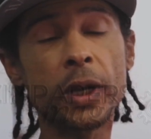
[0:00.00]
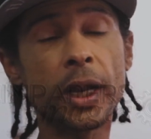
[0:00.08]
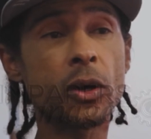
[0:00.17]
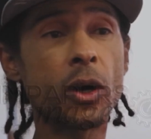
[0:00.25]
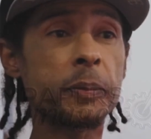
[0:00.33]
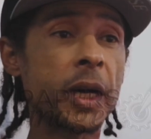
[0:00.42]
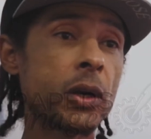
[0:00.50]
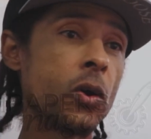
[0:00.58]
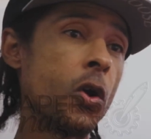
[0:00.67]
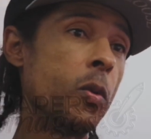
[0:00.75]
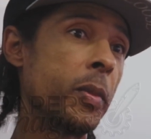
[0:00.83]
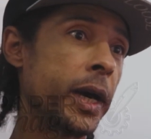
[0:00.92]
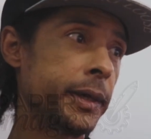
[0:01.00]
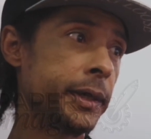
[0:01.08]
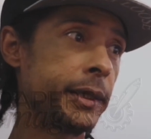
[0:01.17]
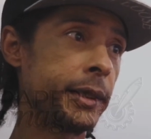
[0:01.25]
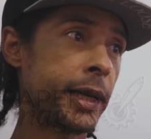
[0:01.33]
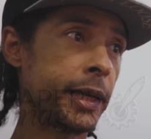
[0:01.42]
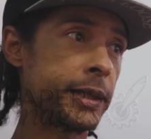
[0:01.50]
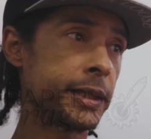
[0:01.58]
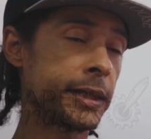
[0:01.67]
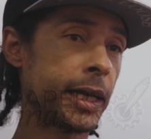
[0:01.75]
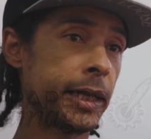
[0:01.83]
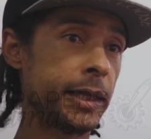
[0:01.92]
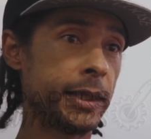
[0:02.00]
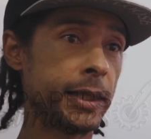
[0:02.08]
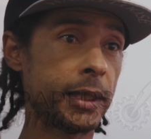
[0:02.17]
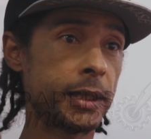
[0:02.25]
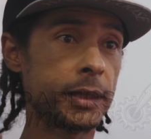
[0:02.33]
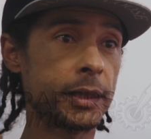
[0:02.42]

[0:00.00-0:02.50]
when I got back home, I decided that,